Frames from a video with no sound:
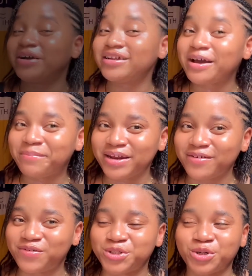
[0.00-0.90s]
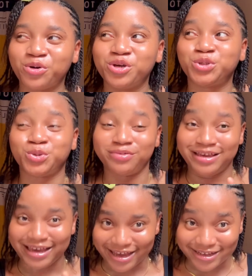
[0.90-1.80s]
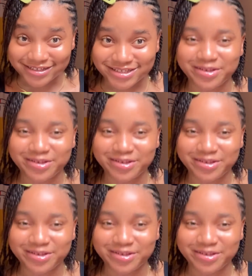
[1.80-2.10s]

another benefit you're going to get